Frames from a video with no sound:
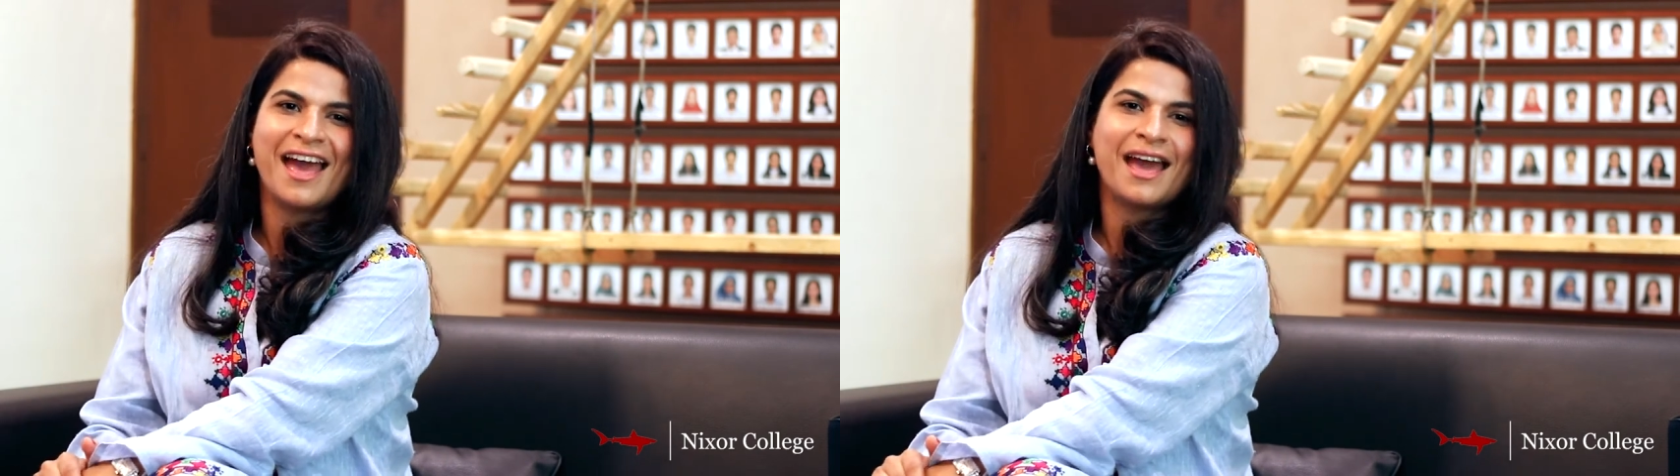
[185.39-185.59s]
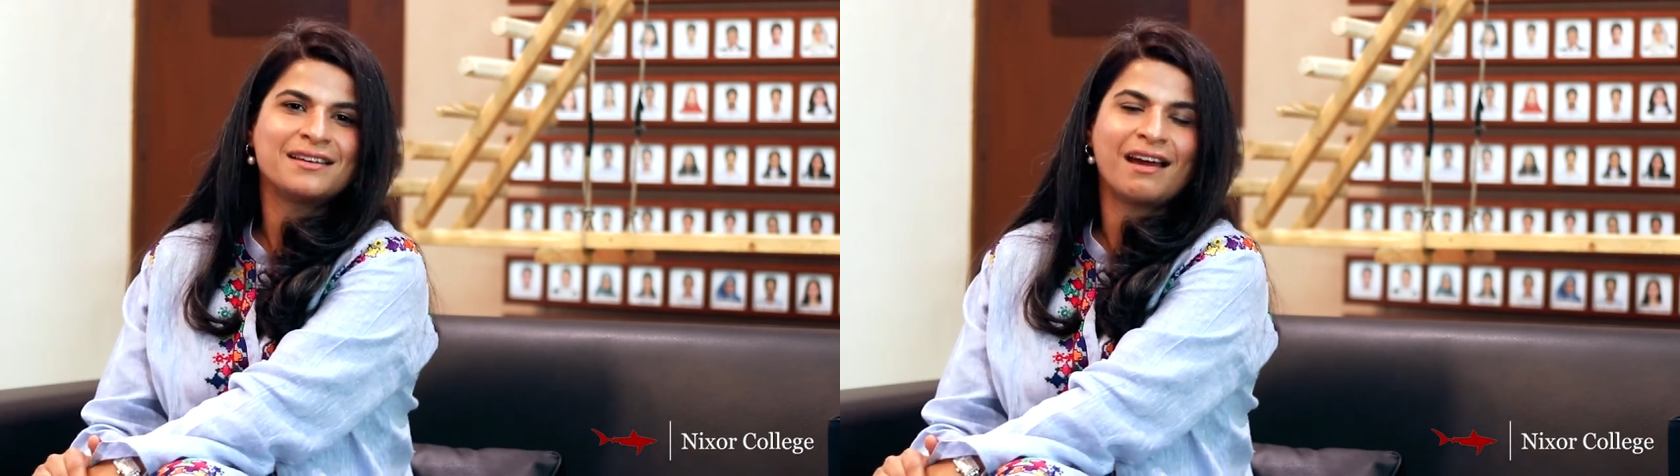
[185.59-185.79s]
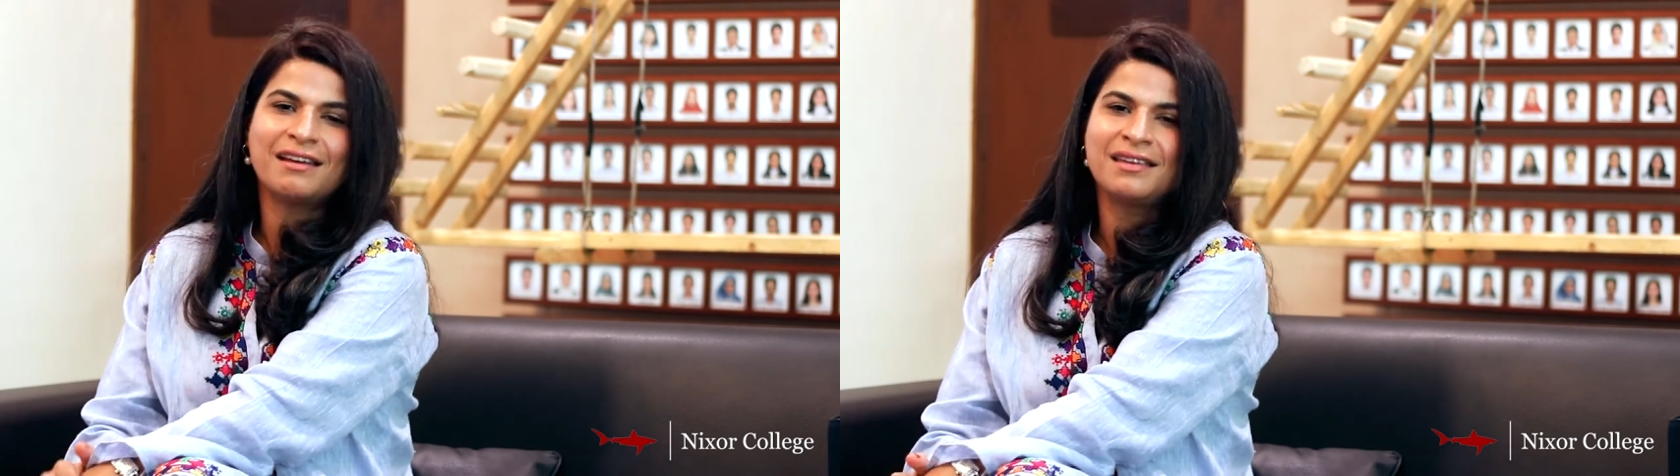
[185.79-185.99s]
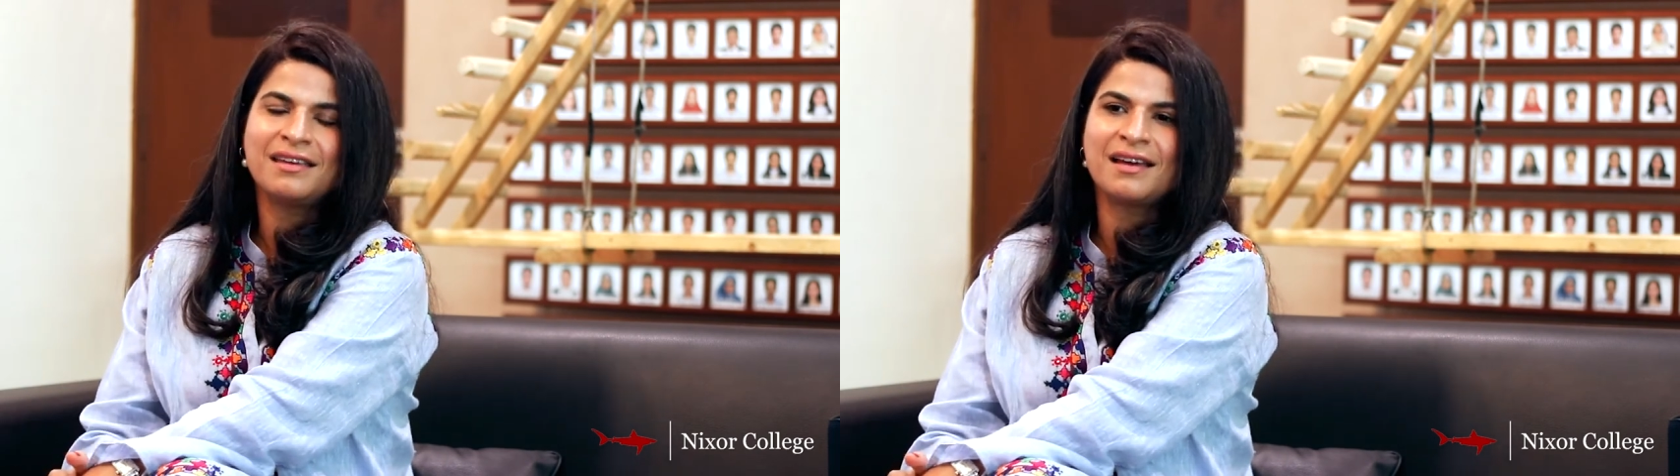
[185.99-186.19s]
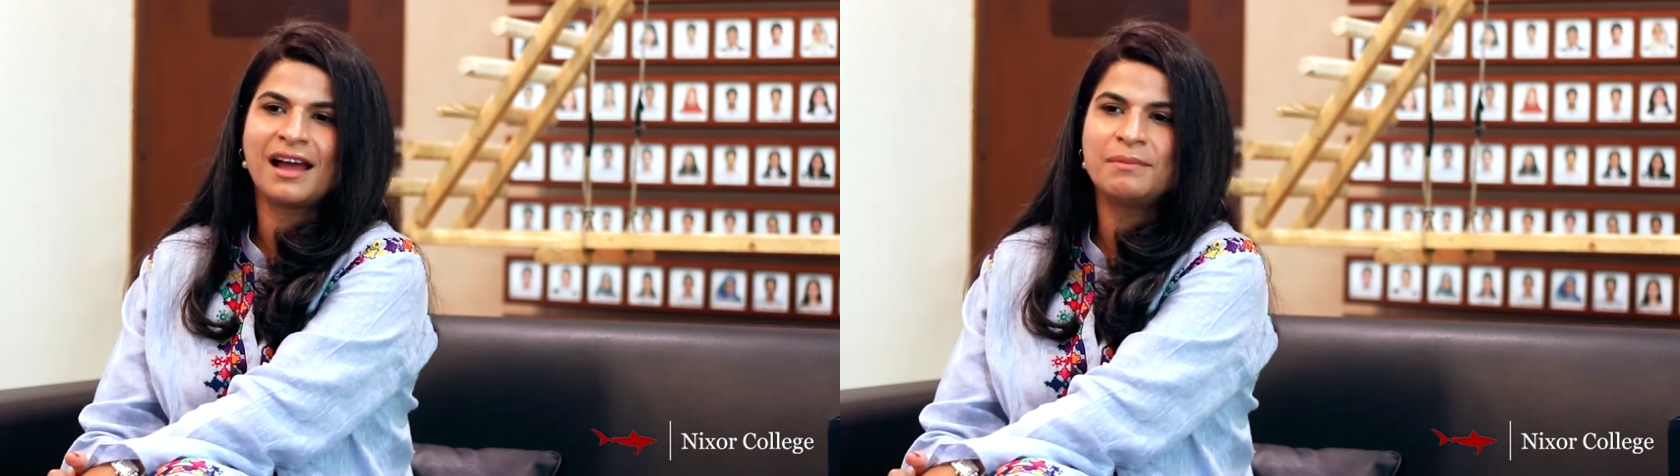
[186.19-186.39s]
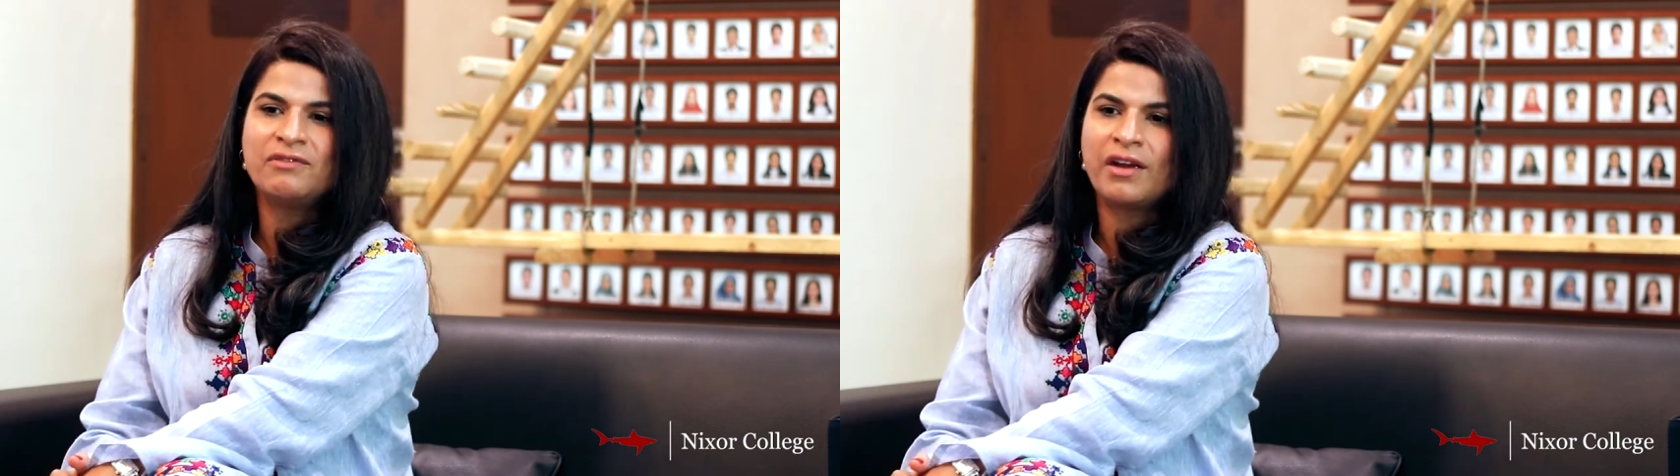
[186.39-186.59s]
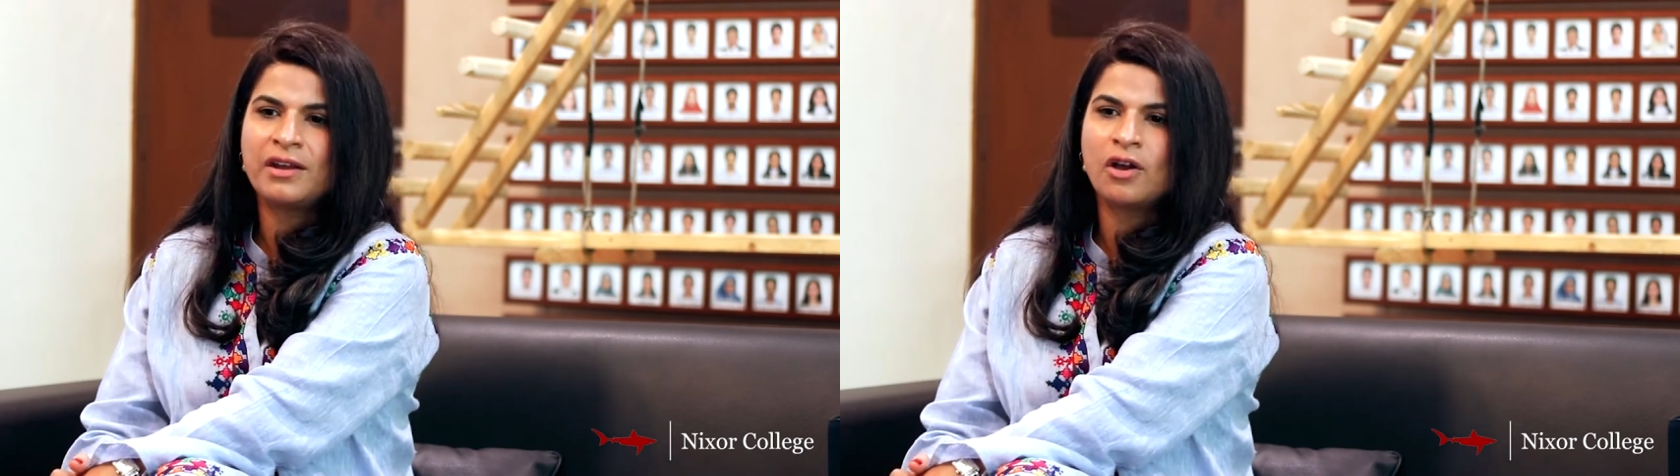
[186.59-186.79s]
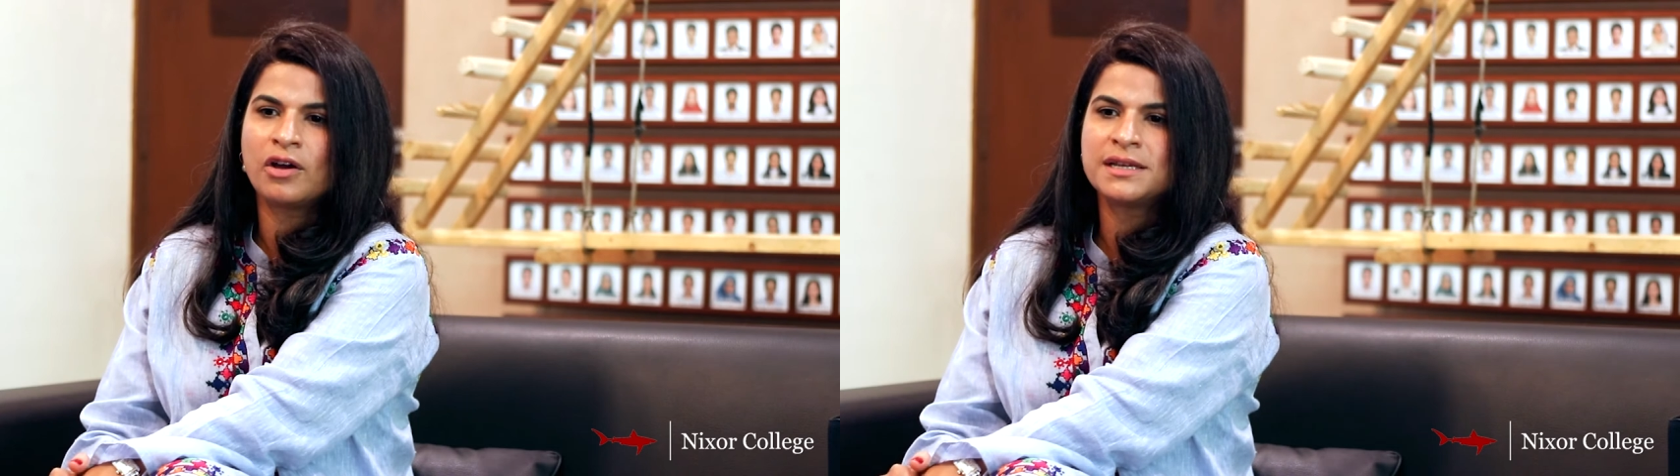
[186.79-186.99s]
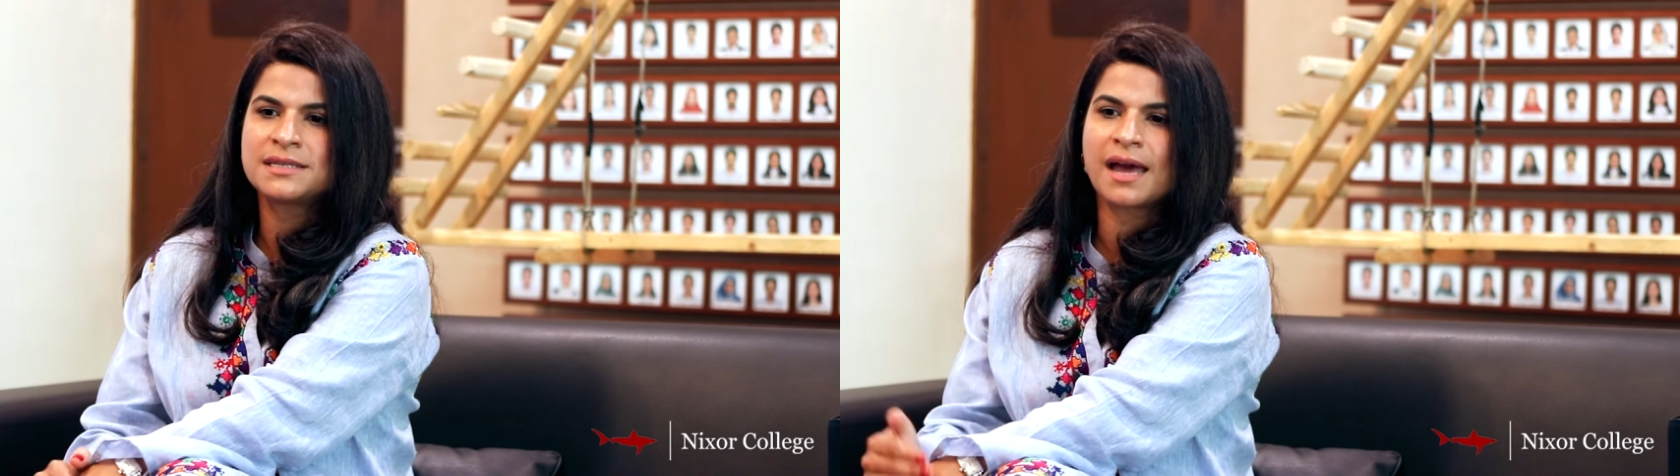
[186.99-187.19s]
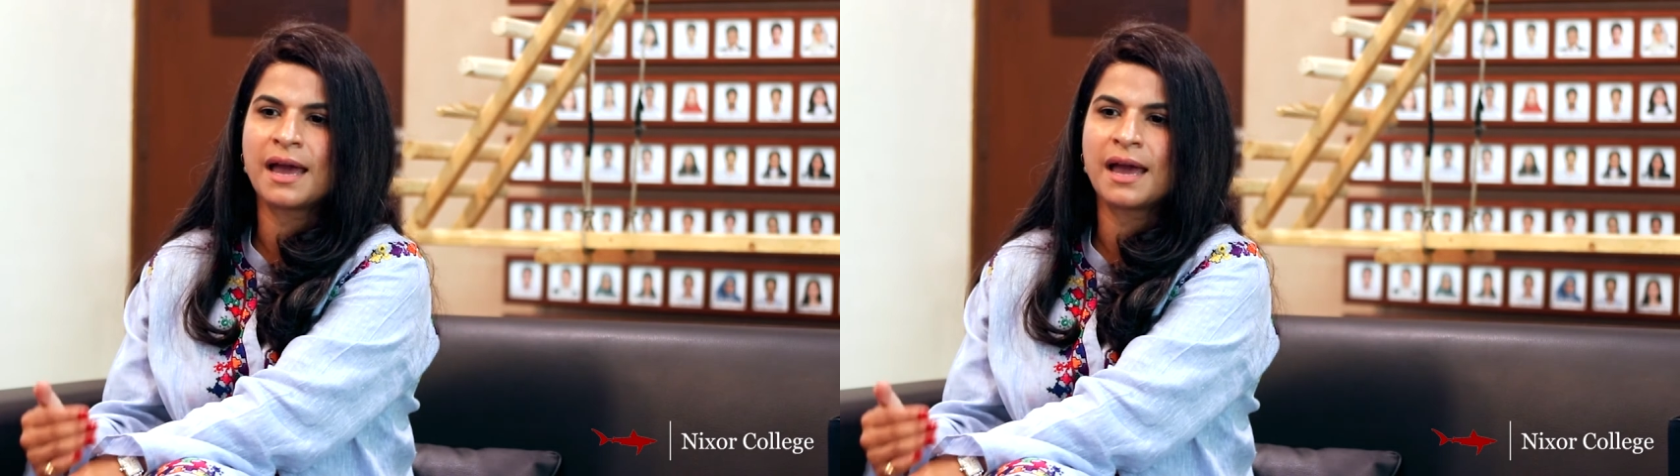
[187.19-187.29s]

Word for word: And I think I'll be very honest,